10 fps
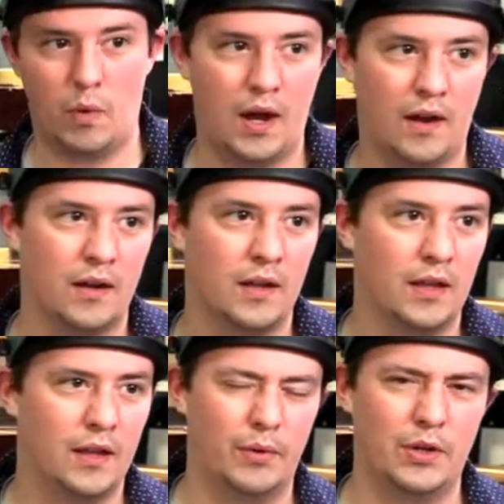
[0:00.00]
wire,
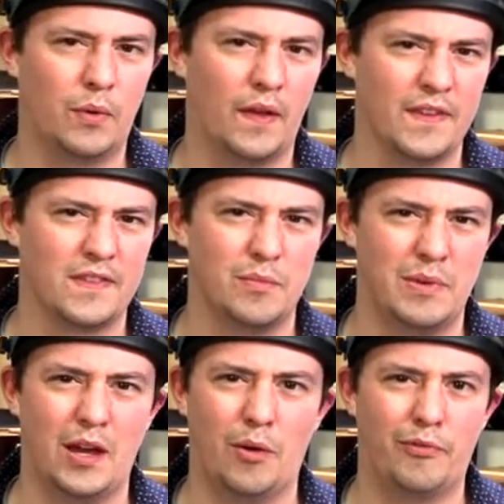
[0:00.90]
we do want this to
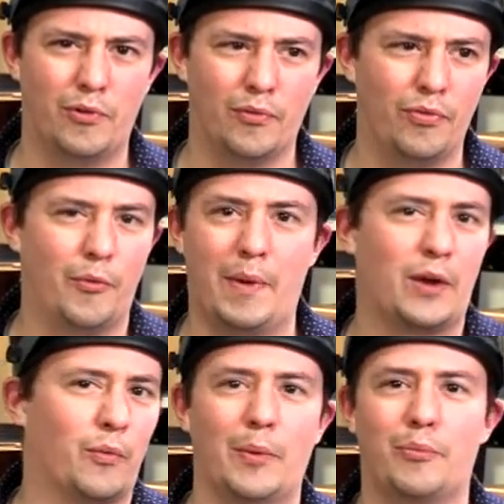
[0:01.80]
be helpful no
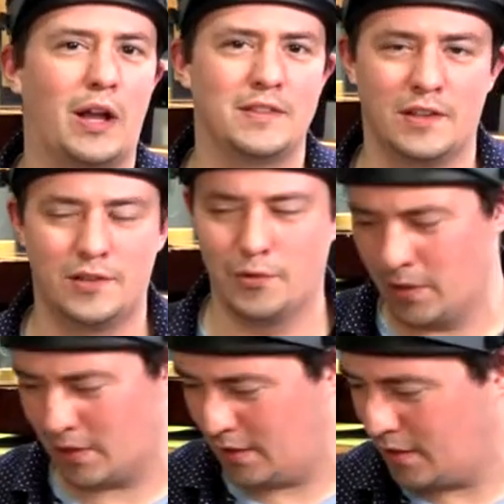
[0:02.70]
matter what project you're
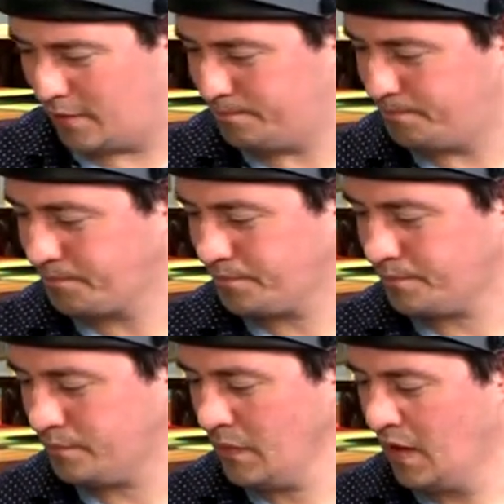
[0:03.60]
working on.
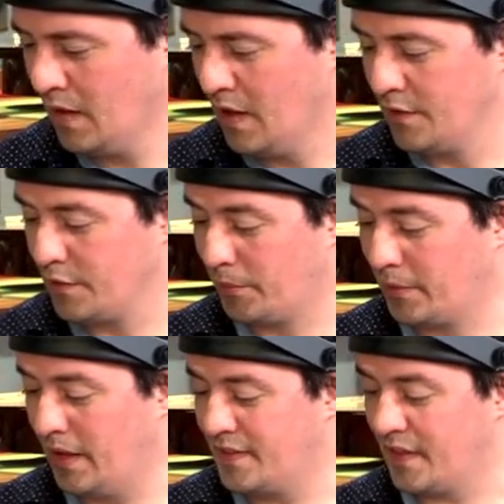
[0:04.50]

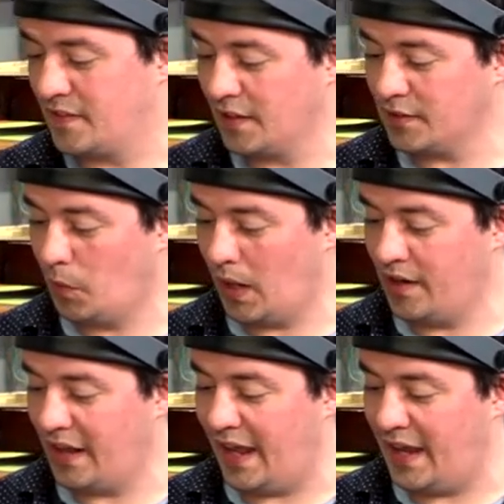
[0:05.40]
So it says cut the
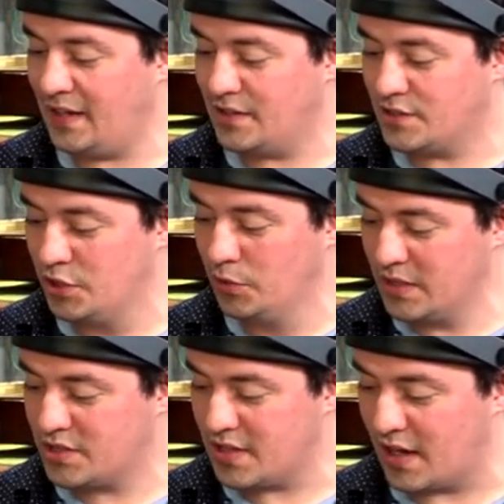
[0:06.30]
wire into 8
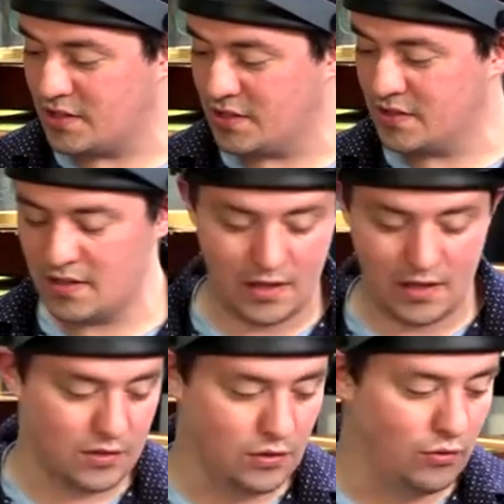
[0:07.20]
2-inch sections
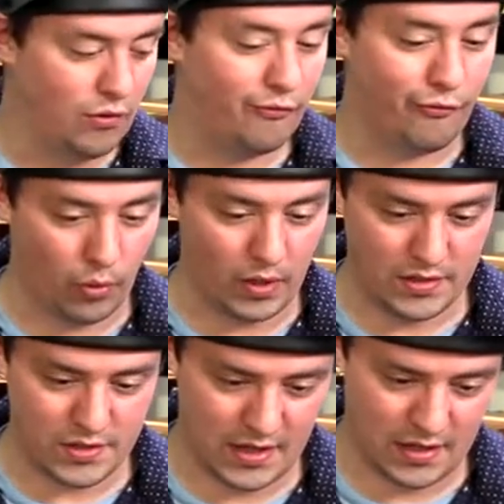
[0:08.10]
and 2
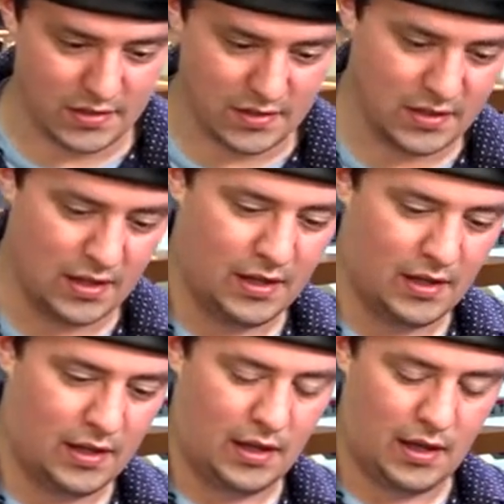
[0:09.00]
4-inch sections.
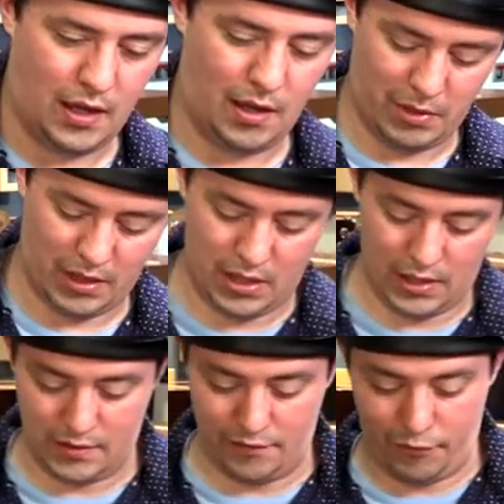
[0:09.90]
I'm going to
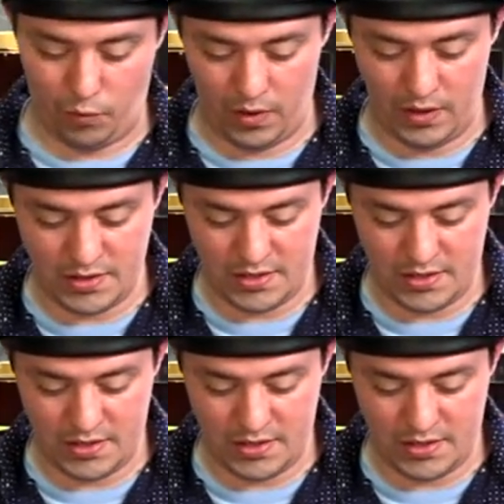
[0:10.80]
cut the 4-inch